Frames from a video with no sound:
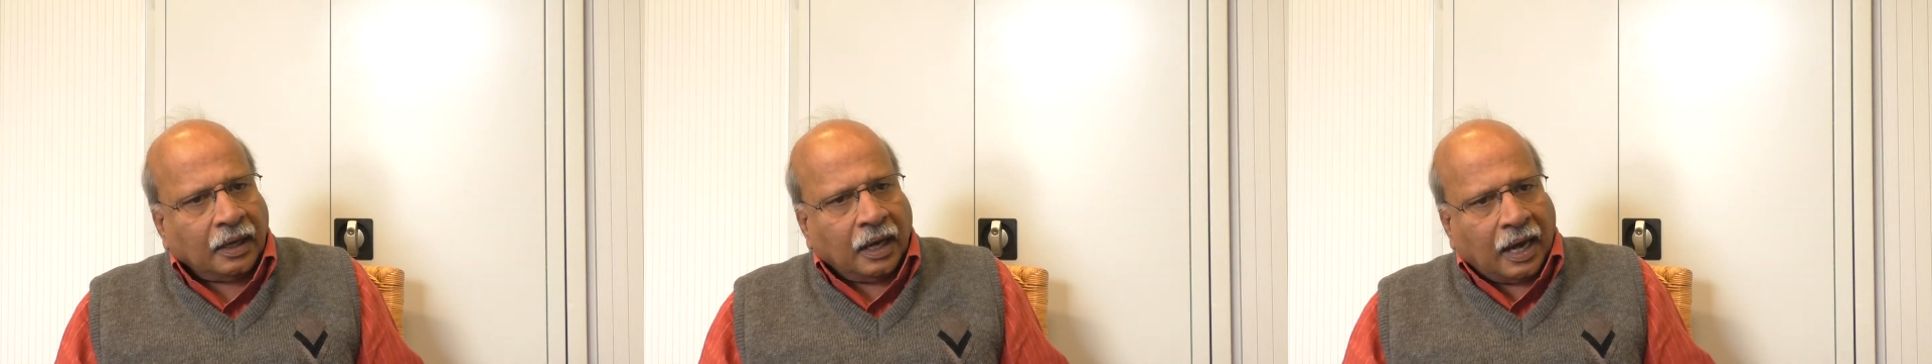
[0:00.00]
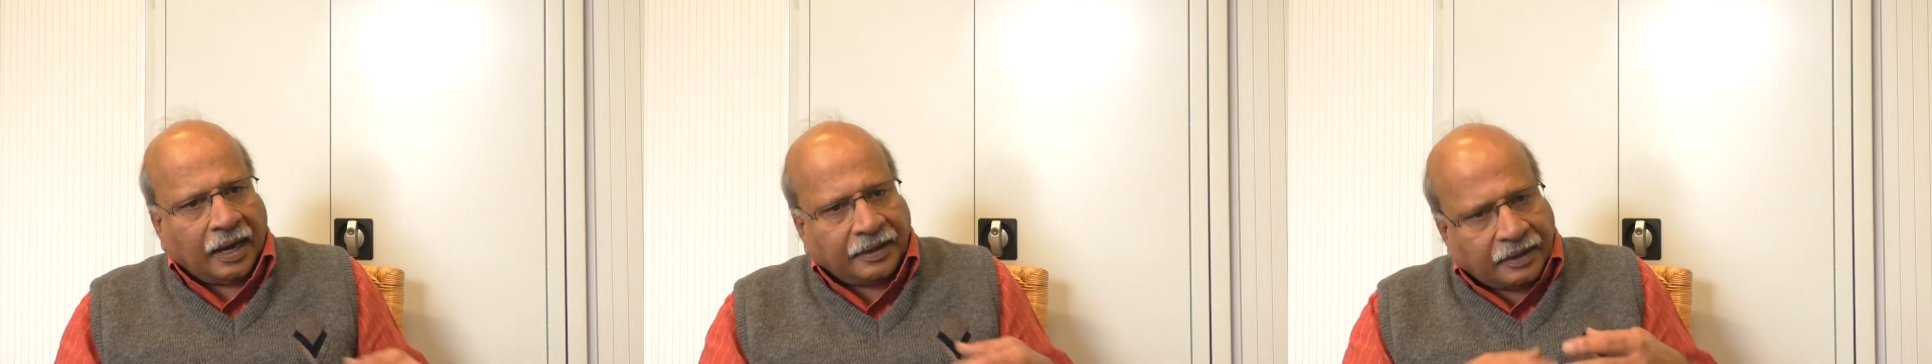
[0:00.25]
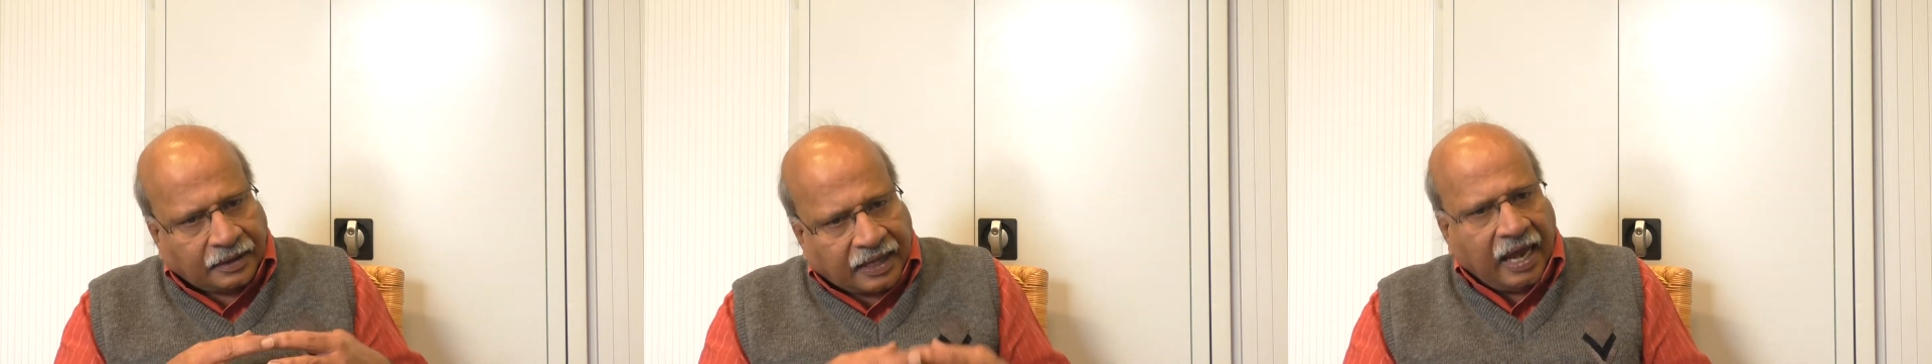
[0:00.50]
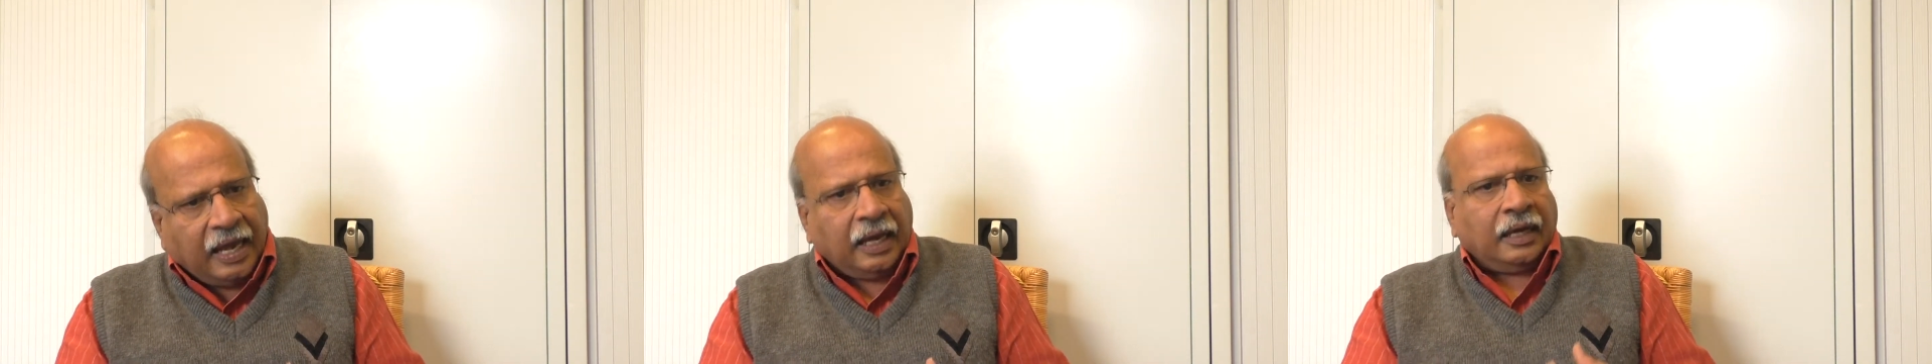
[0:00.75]
and
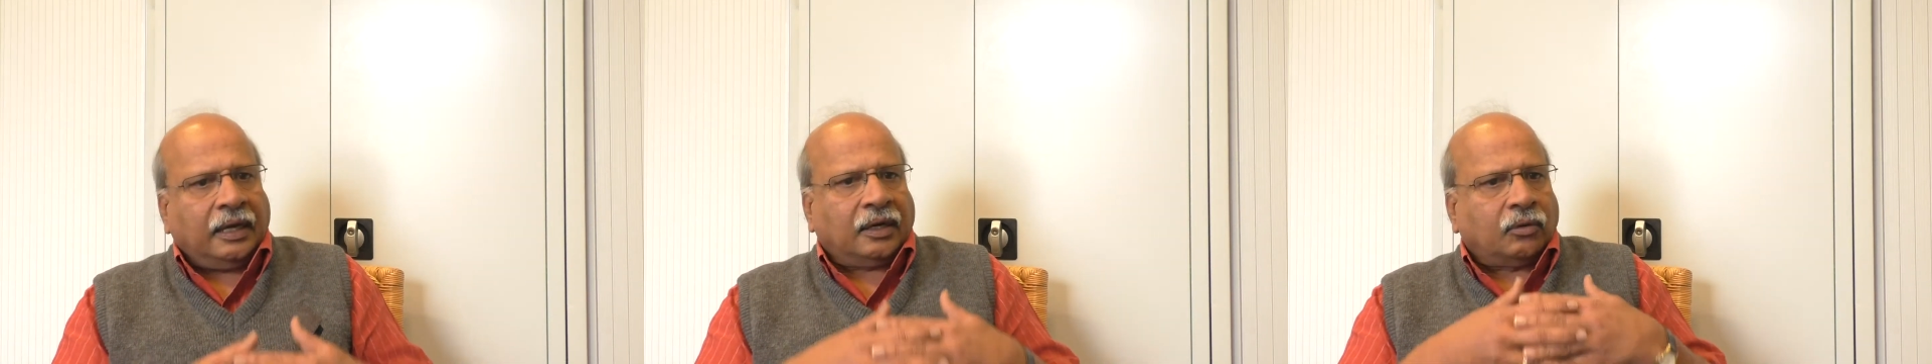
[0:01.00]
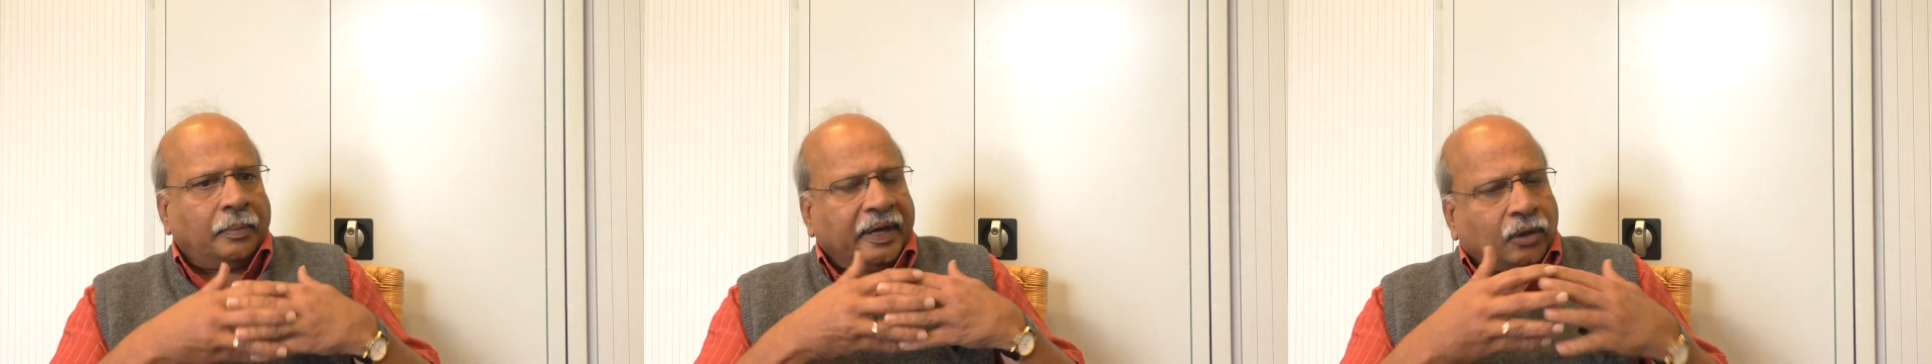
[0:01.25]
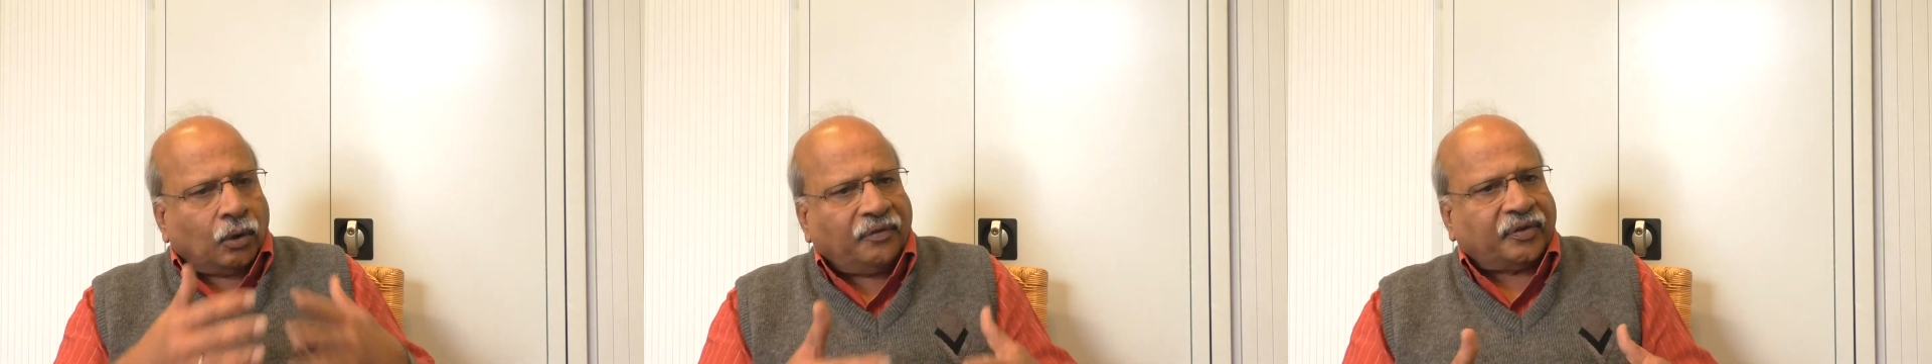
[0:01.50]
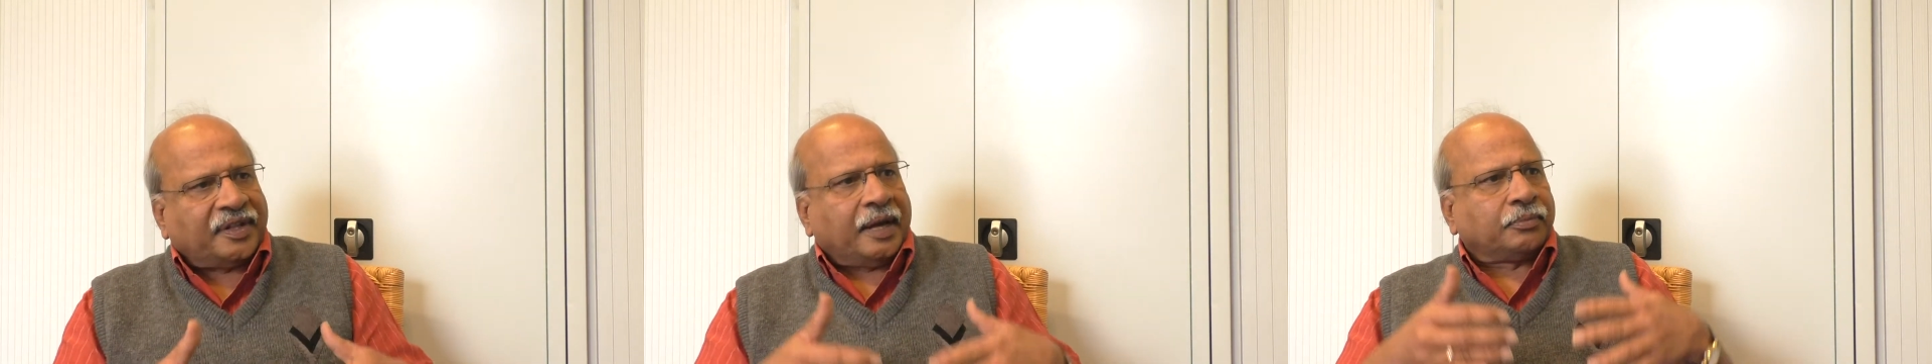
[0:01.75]
it will be good
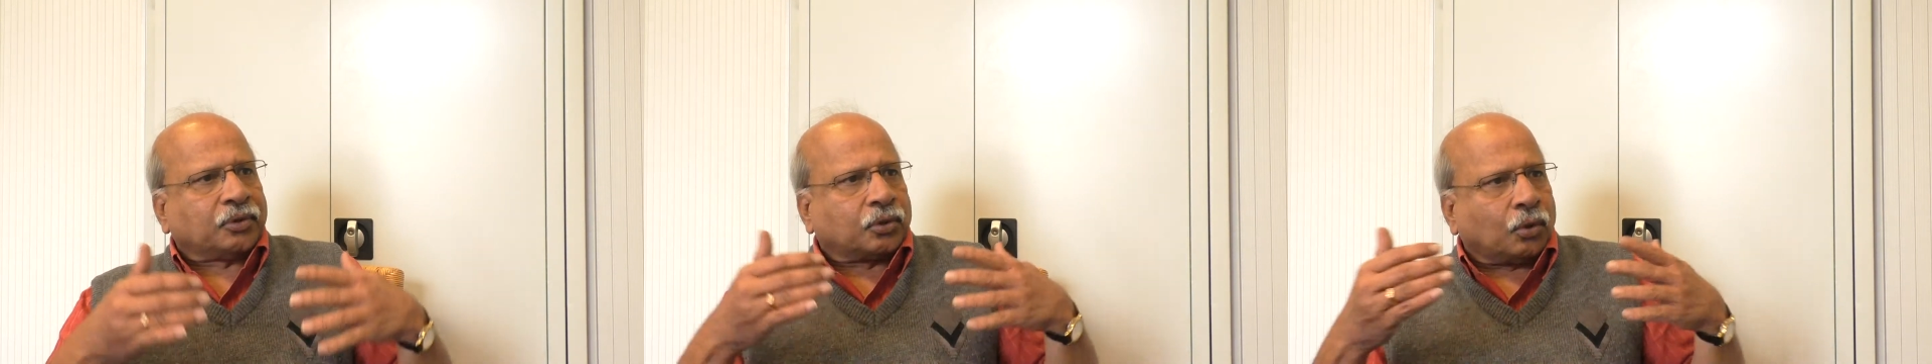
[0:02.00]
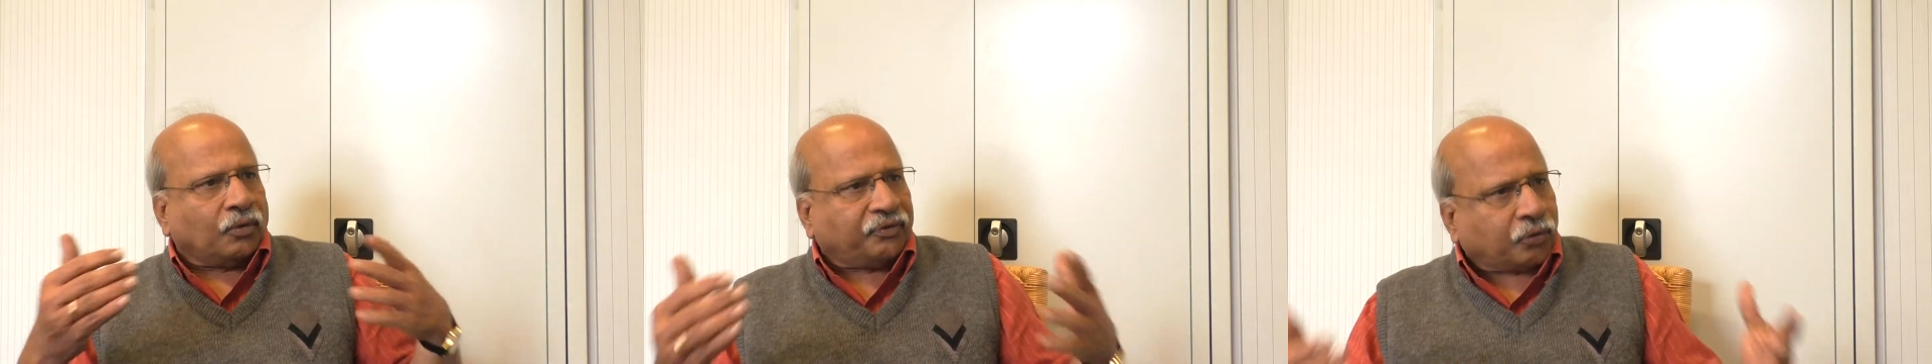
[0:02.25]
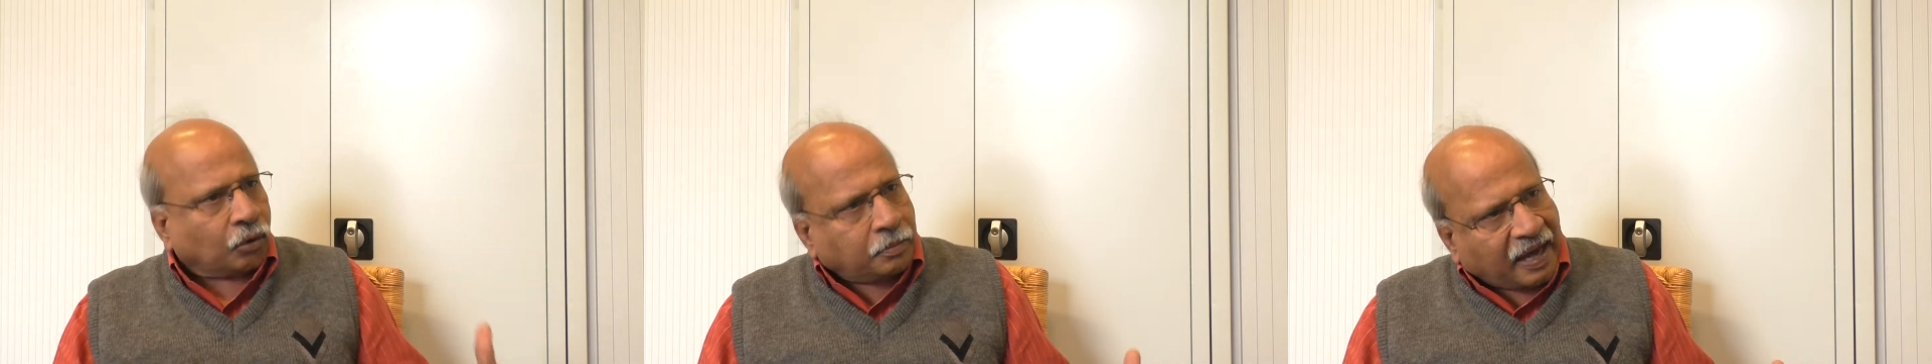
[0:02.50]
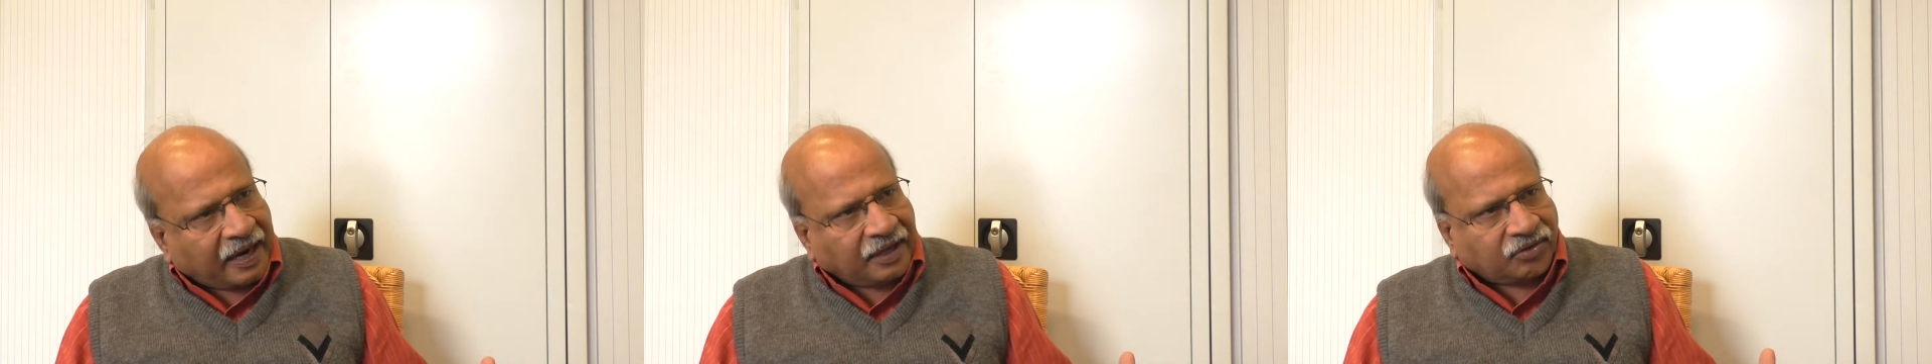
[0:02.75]
for them to grow
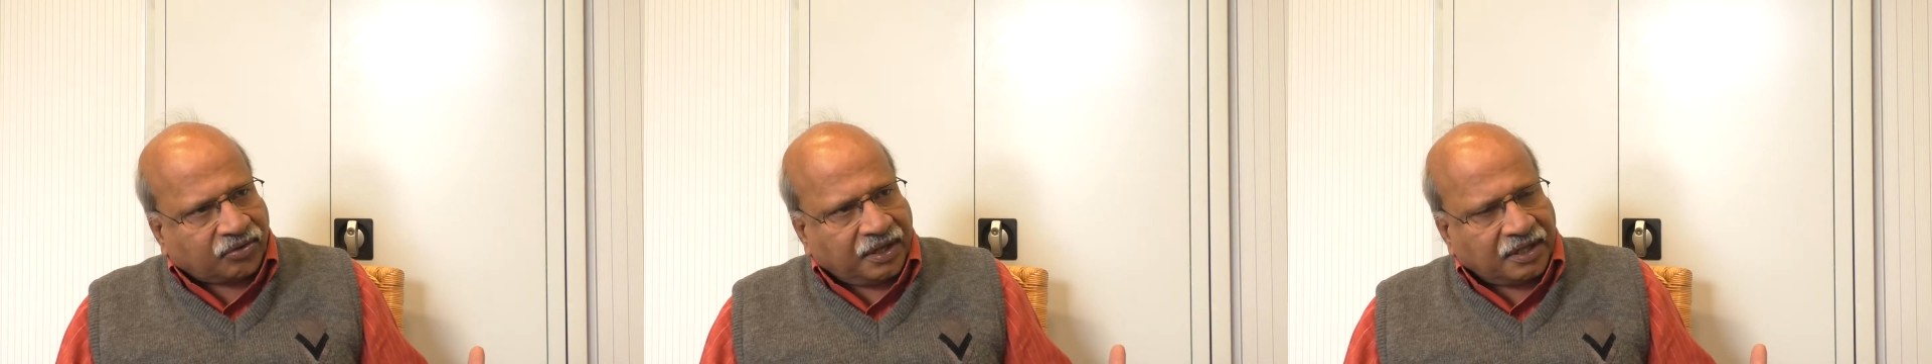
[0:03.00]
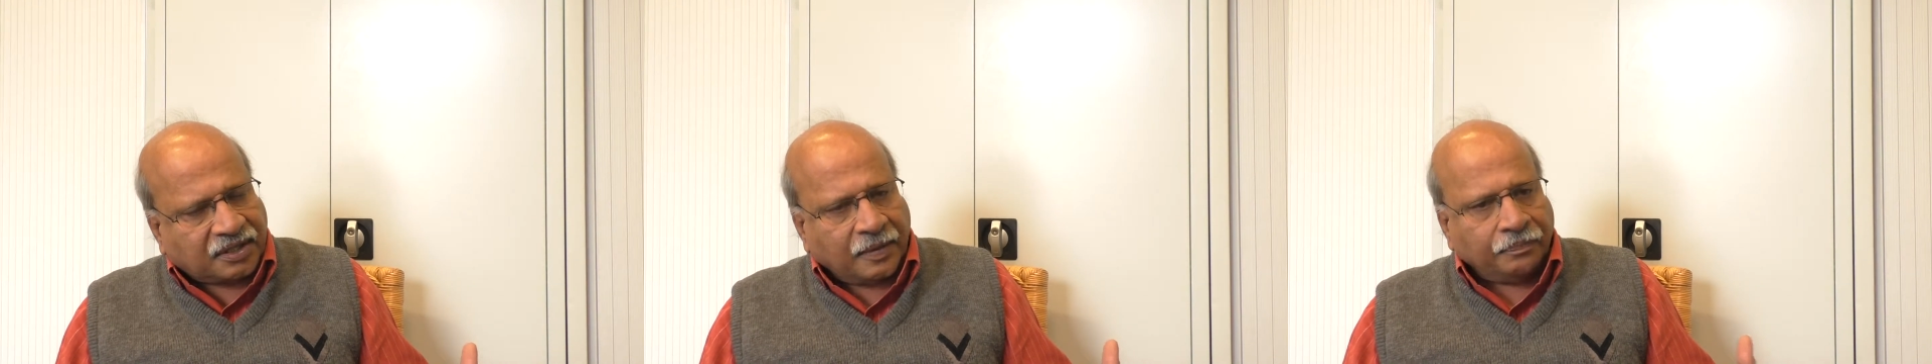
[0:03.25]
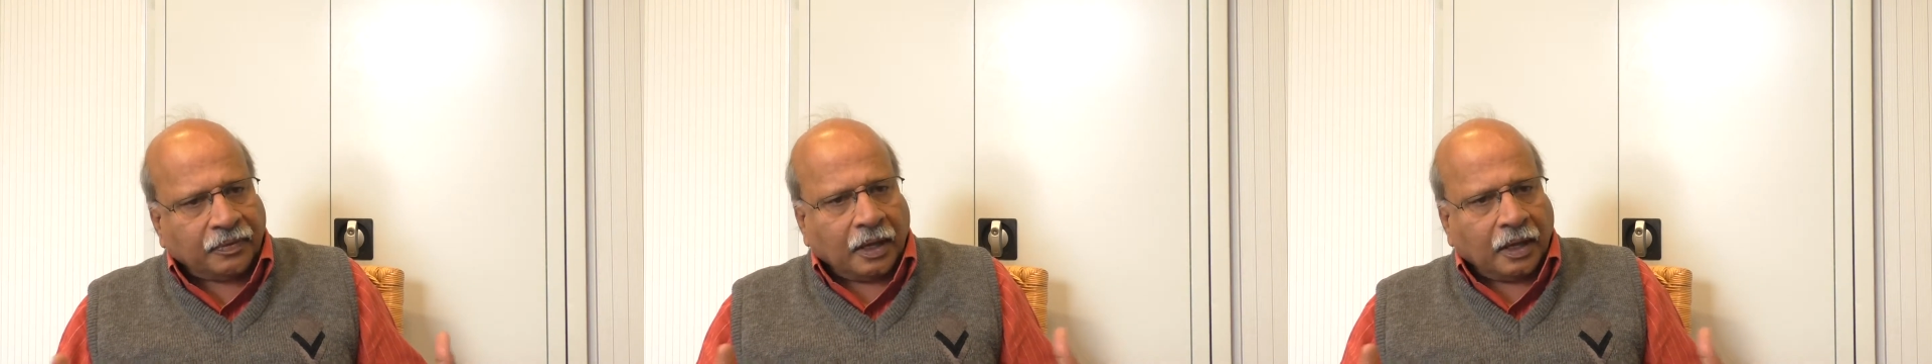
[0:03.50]
fruit-bearing trees,